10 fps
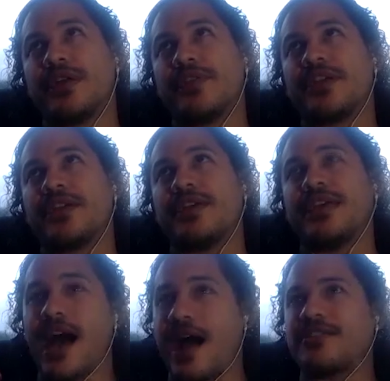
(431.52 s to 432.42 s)
I think
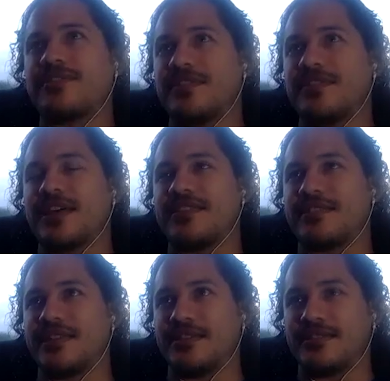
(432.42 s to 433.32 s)
he asked the
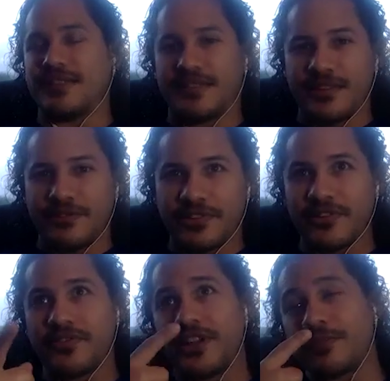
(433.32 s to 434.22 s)
Sensei
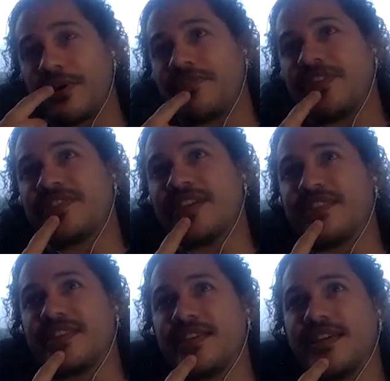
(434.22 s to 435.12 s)
Richard Burnett, my first
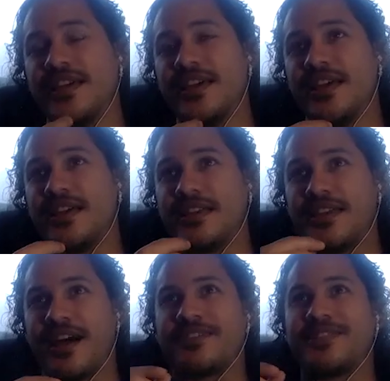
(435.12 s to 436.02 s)
sensei. He
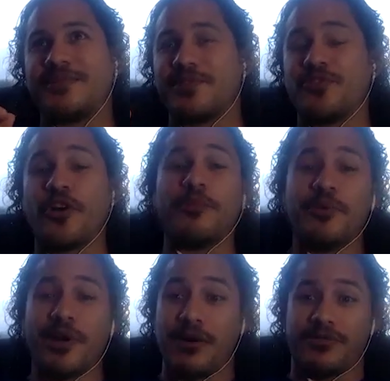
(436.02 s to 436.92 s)
asked him to join me
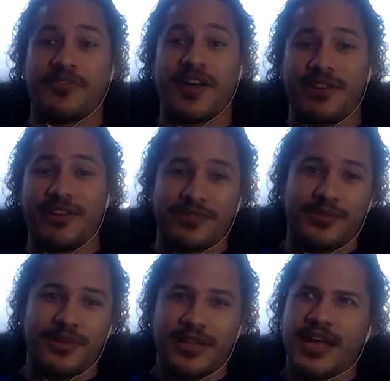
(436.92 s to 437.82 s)
when I was 5 years
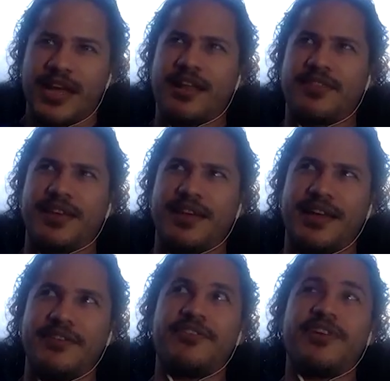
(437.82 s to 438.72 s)
old, and I think I
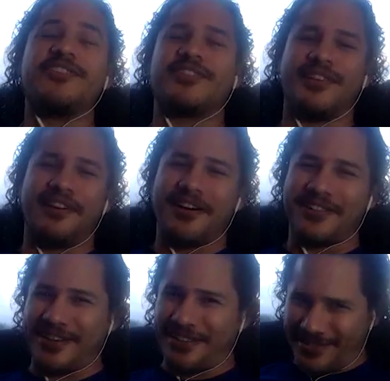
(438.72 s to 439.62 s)
eventually
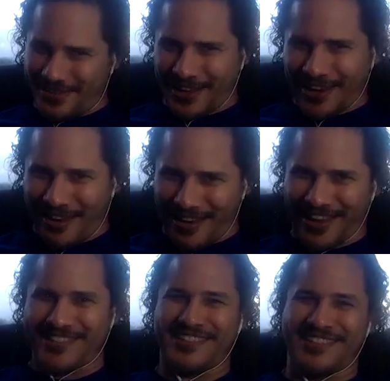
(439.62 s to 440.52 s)
got into the
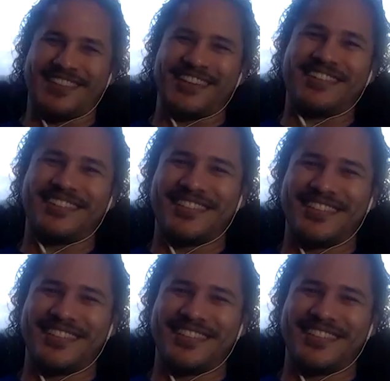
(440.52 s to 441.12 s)
class at 6.